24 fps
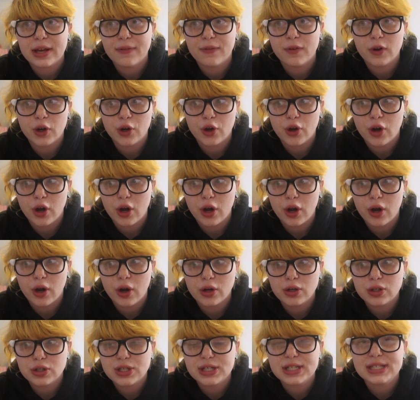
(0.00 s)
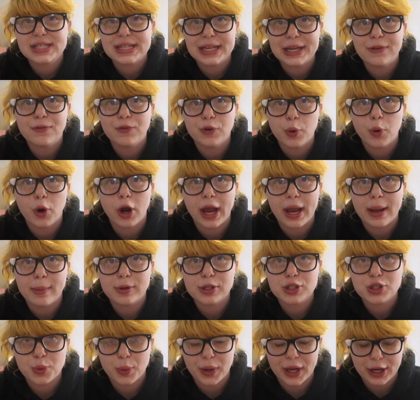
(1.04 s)
If you're to see if you were
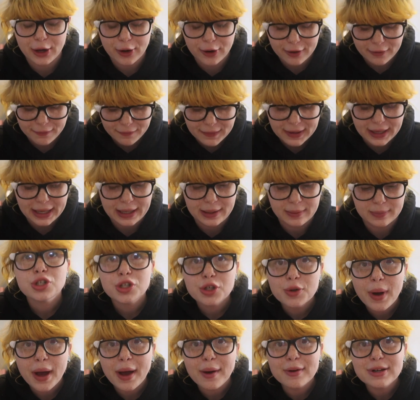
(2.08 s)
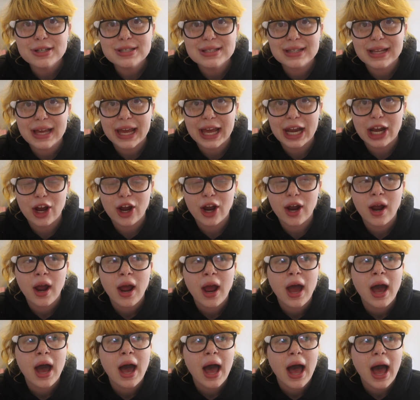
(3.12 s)
able to wake her to feed. 2 hours later,
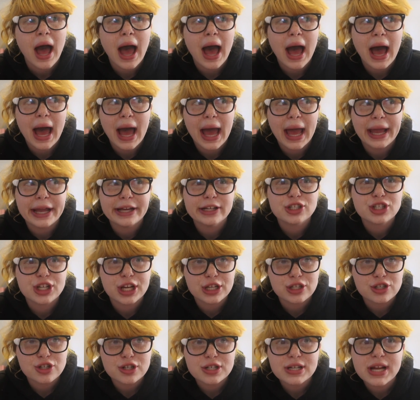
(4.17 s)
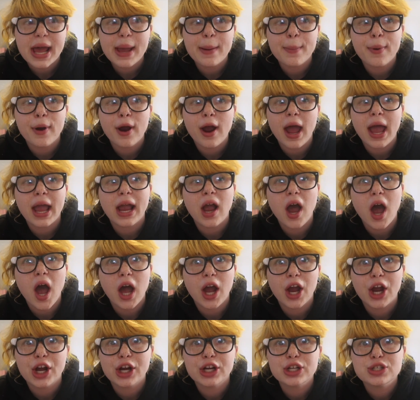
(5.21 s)
I changed her diaper. I
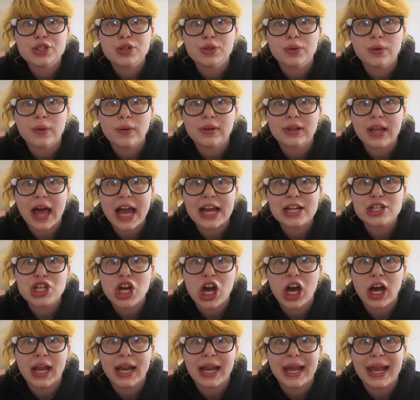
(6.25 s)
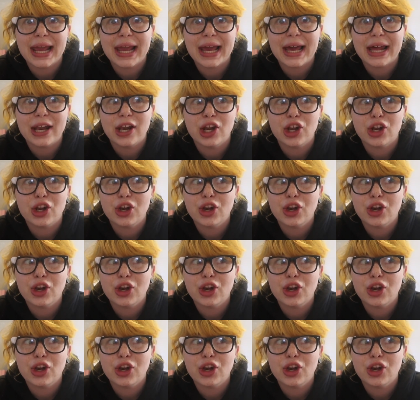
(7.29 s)
got her to latch on and